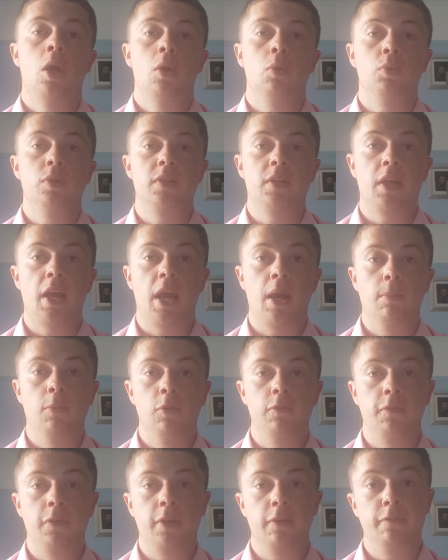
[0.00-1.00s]
with the aim
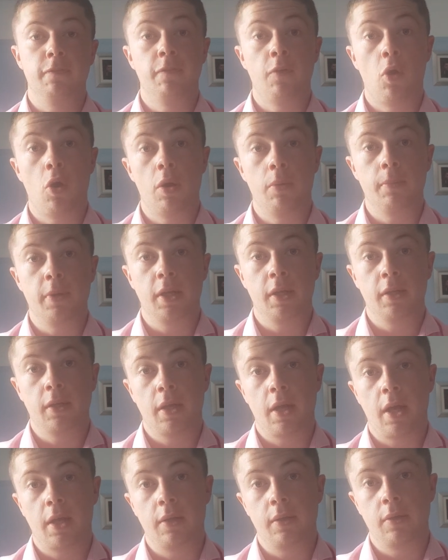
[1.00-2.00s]
of informing
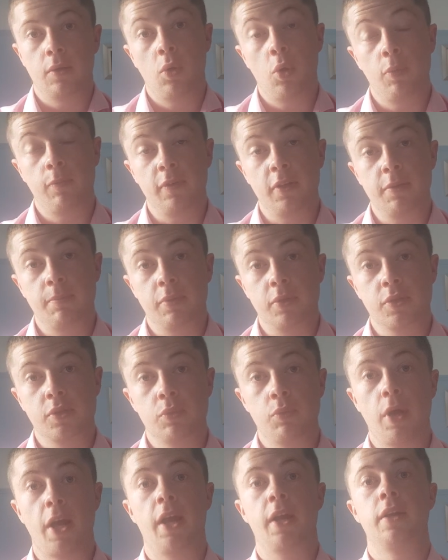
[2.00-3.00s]
and hopefully
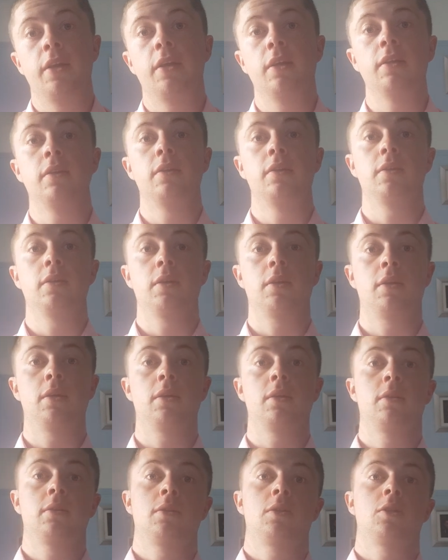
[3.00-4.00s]
persuading
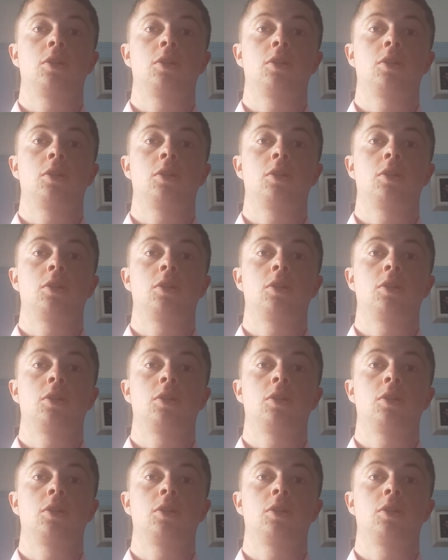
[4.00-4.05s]
the